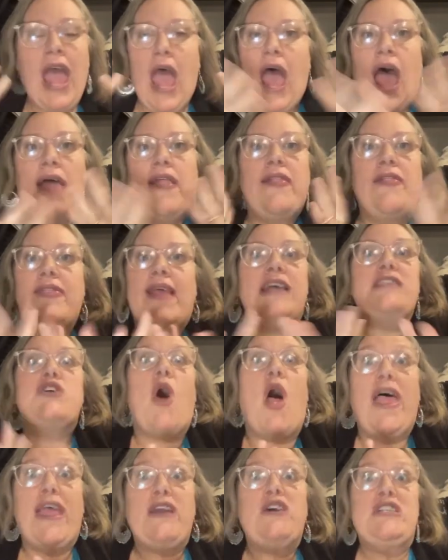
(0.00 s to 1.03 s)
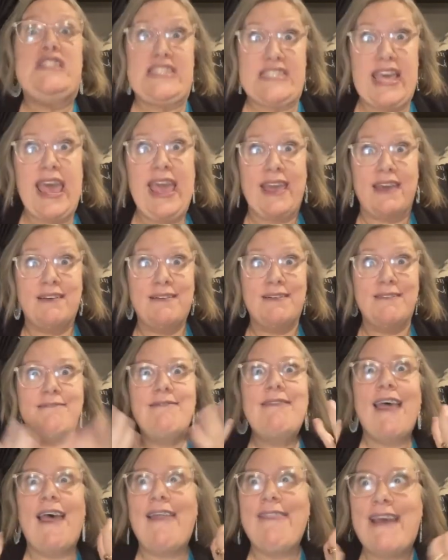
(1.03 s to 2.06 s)
That's all I could say.
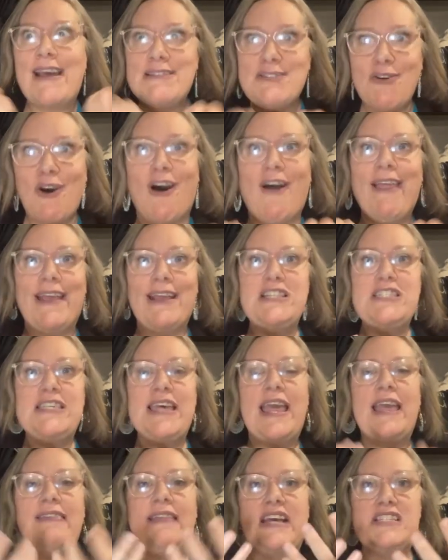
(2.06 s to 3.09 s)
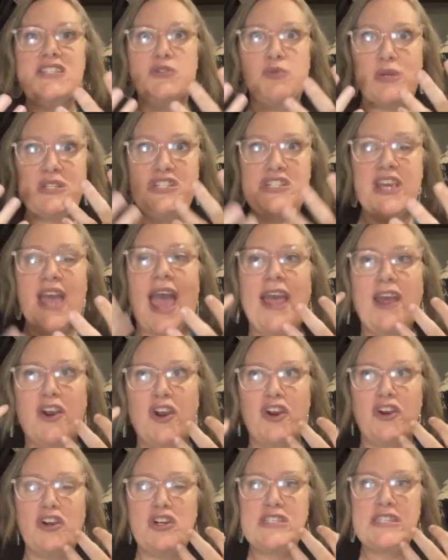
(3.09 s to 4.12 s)
That's all I could say. And that's when I heard her
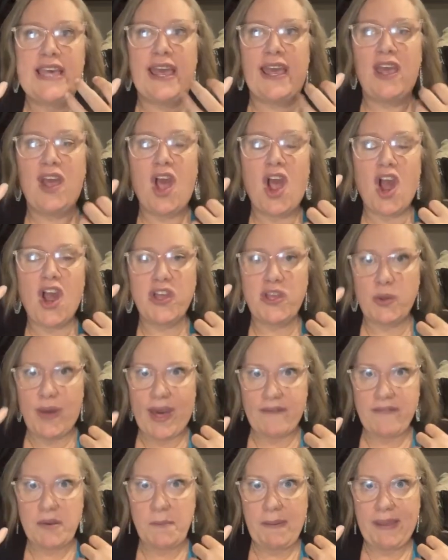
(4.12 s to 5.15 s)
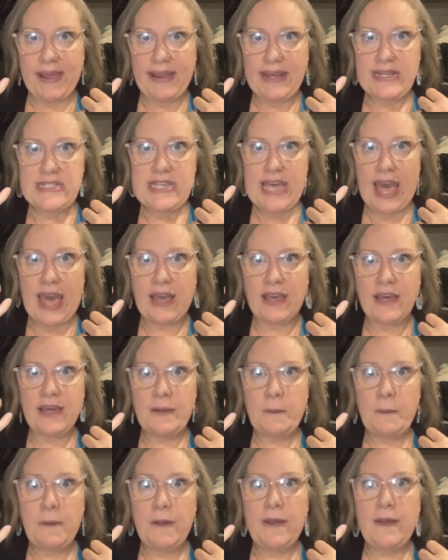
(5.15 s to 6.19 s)
say, are you having a panic attack?
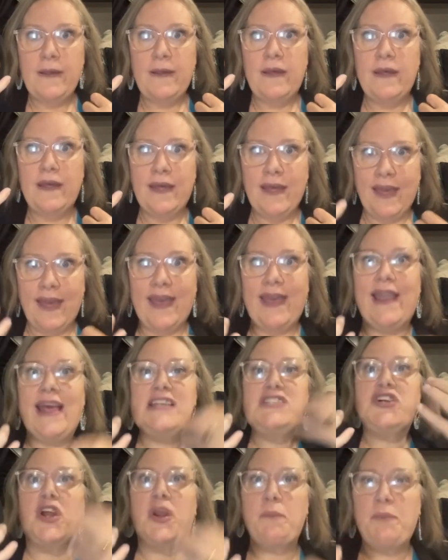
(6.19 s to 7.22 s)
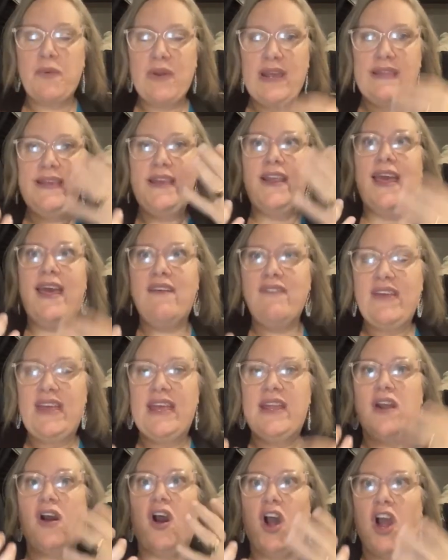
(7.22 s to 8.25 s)
And I started breathing heavy and
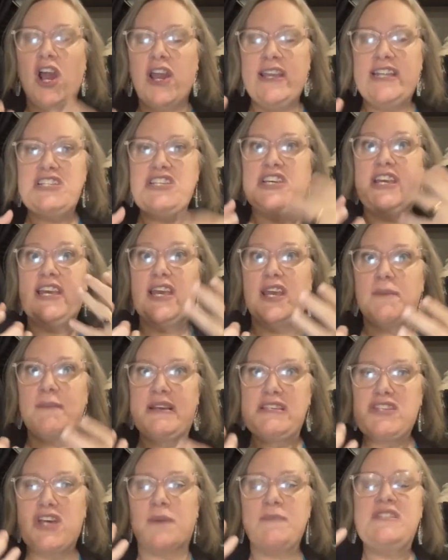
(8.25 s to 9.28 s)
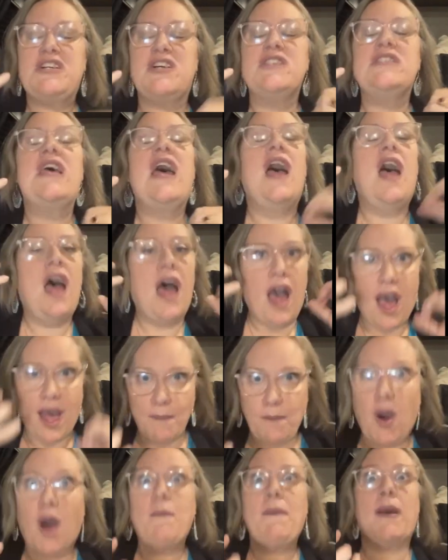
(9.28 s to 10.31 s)
hard, and she could hear my sob. And she goes, I'm on
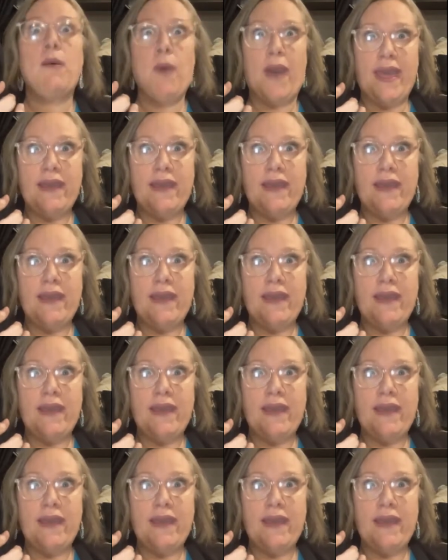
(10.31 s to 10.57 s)
my way.